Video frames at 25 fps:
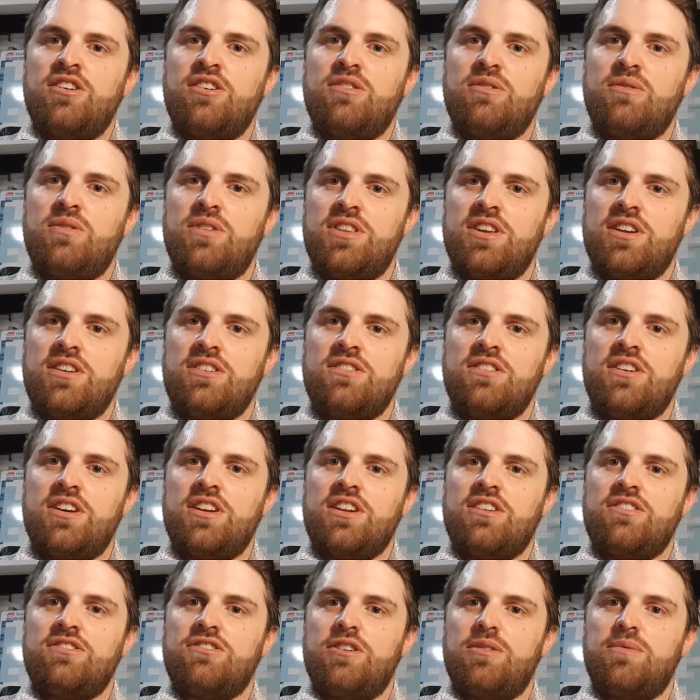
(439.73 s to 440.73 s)
with
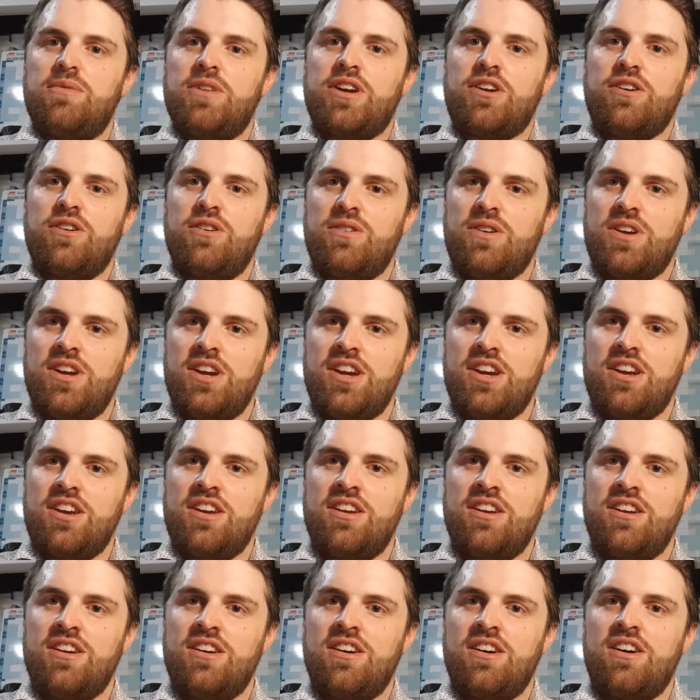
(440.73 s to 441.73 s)
anxiety. So I'm like, okay,
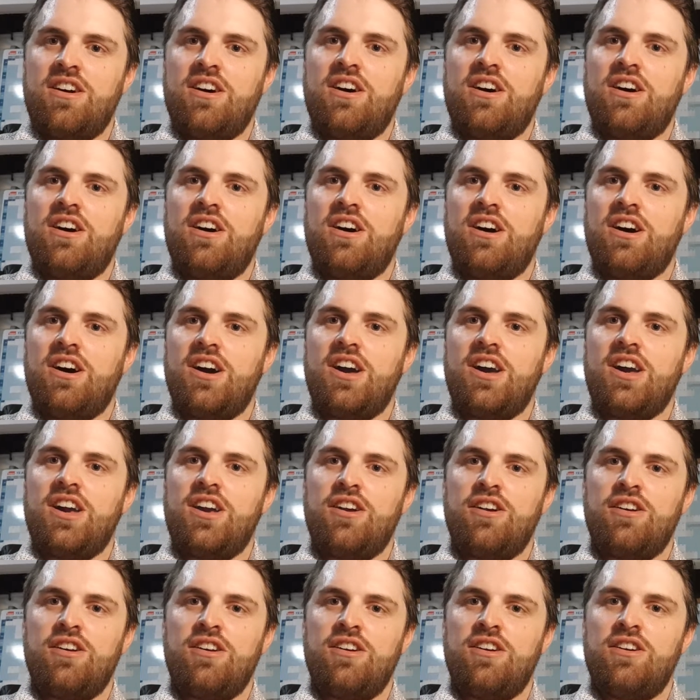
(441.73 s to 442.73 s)
I
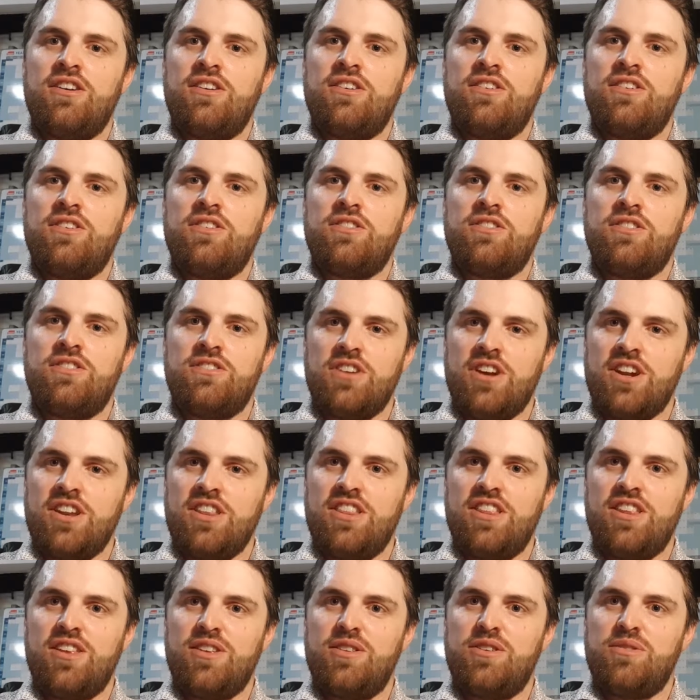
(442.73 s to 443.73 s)

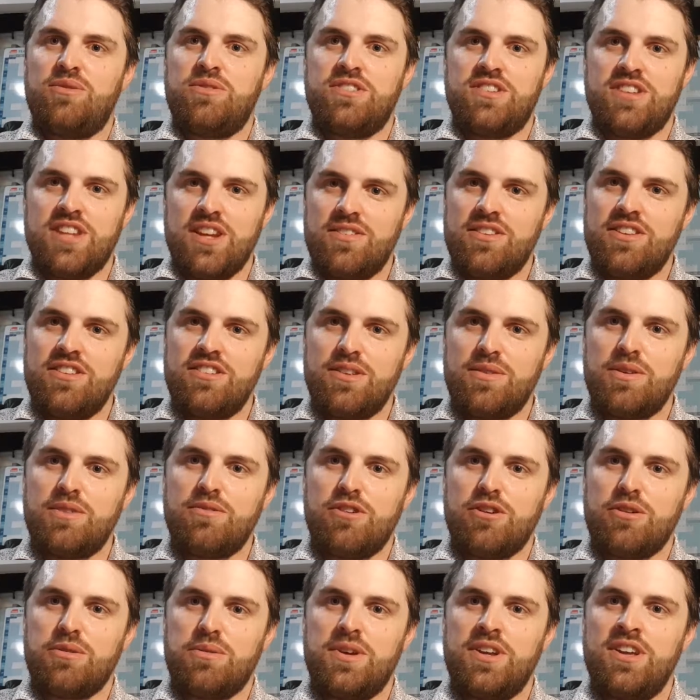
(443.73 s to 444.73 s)
decided that there was definitely something
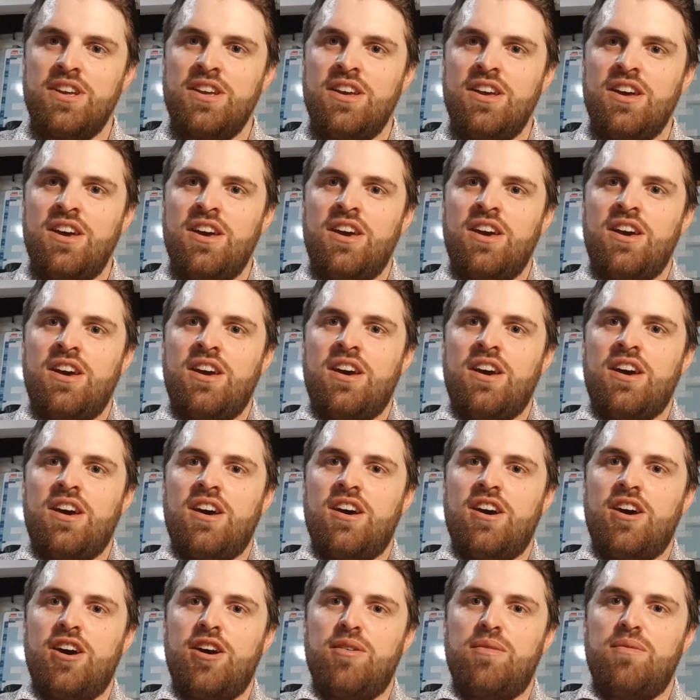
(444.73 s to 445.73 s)
wrong with me
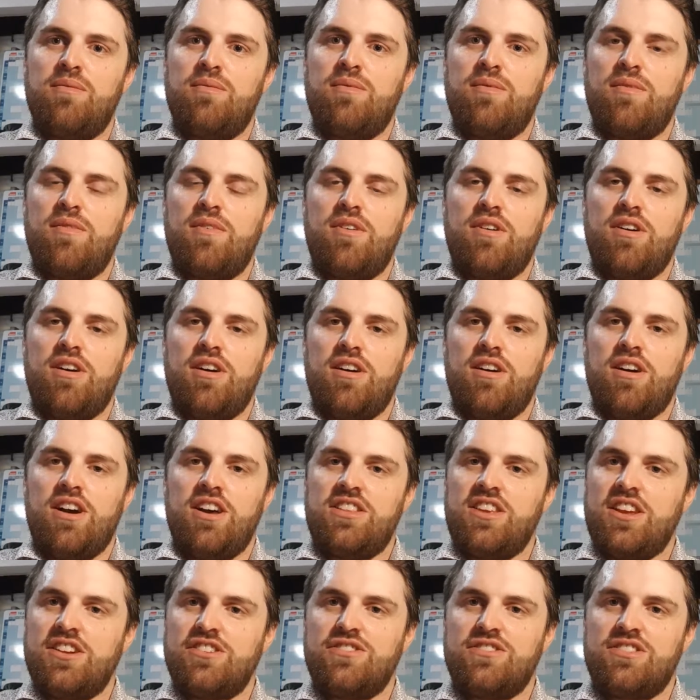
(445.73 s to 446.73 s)
at
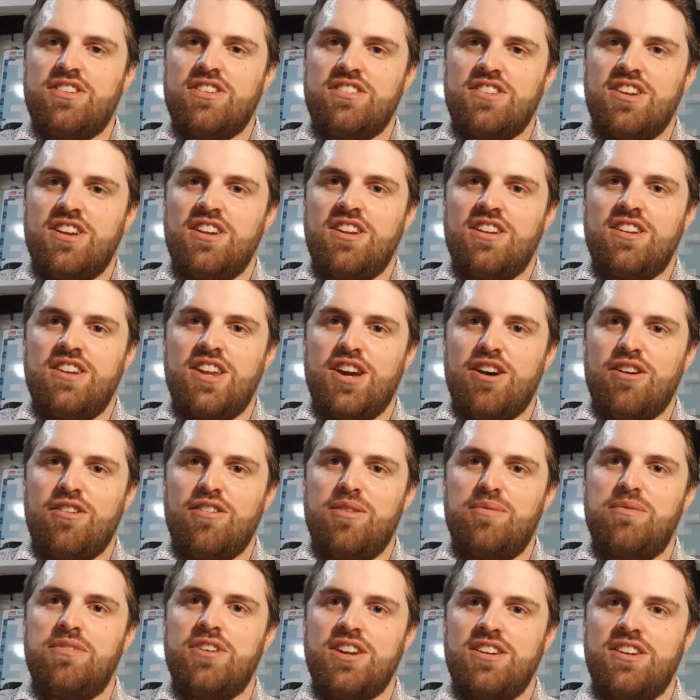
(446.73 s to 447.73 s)
the age of 16, and now
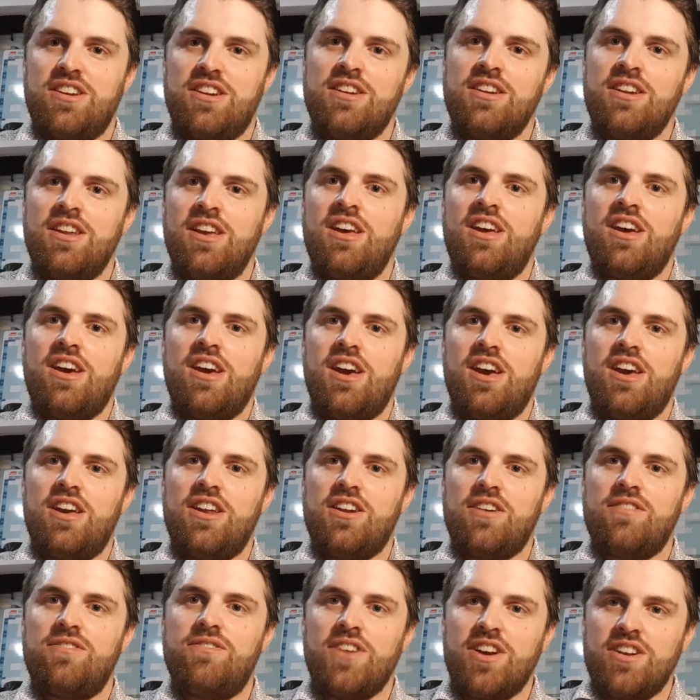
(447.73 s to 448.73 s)
I'm 19, and
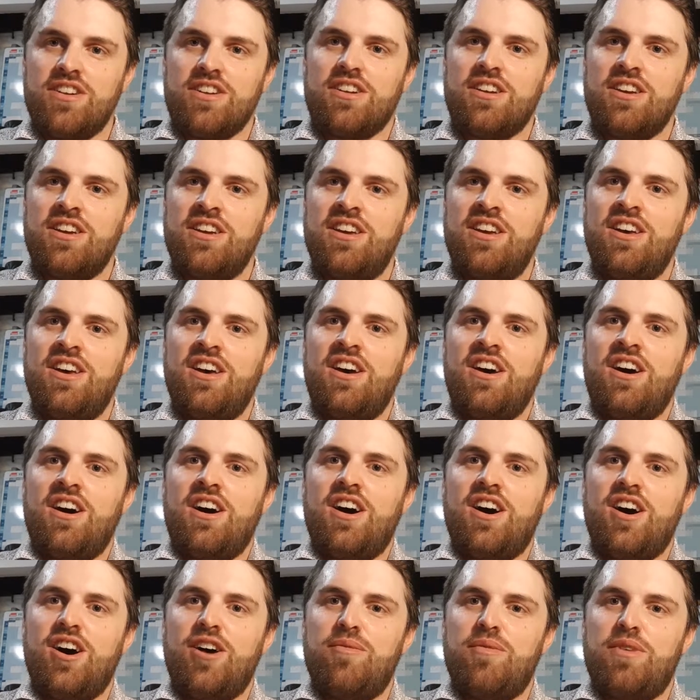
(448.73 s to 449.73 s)
I found it.
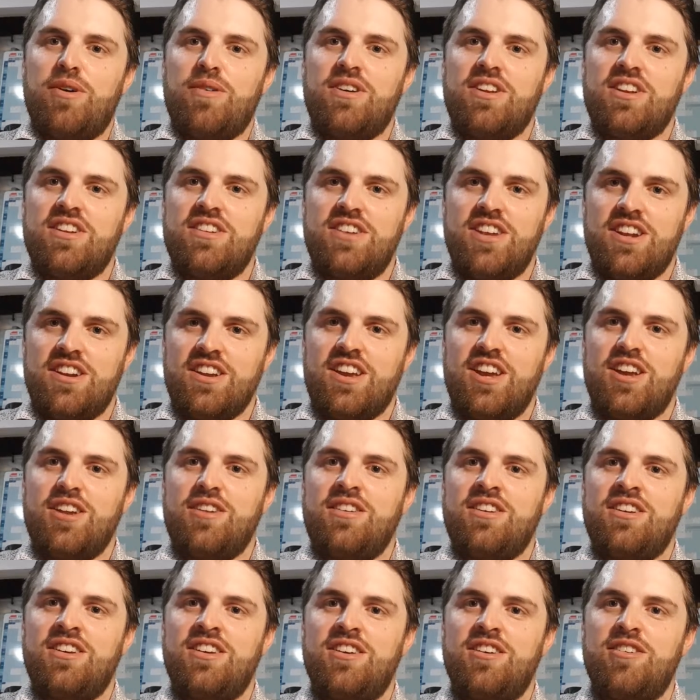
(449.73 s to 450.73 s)
I'm going to
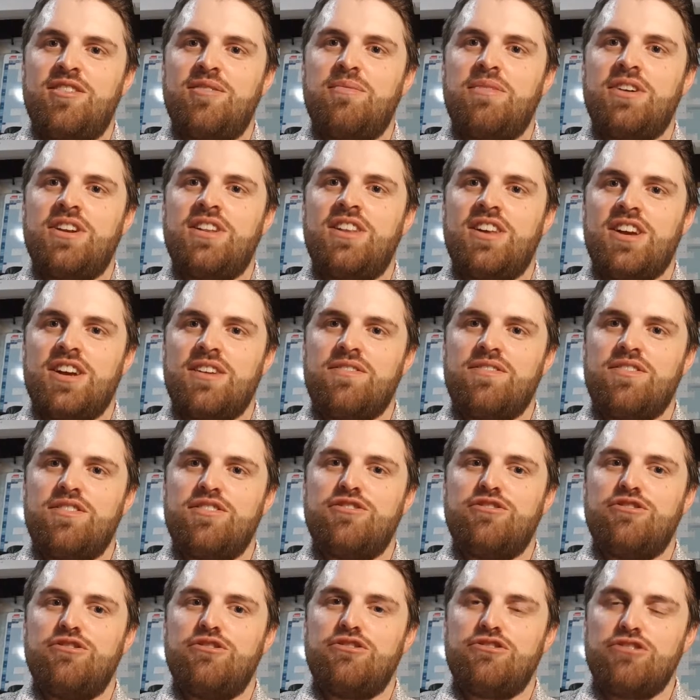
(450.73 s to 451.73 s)
dedicate my life
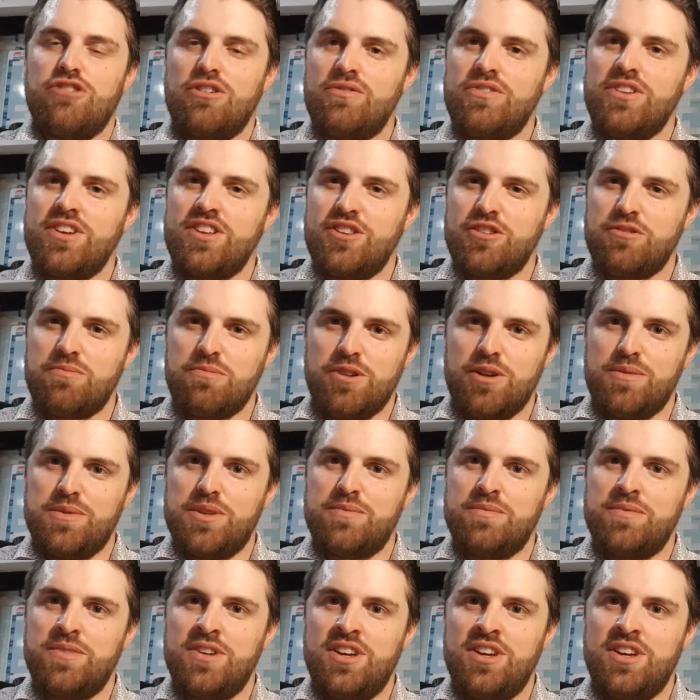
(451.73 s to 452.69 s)
to solving this problem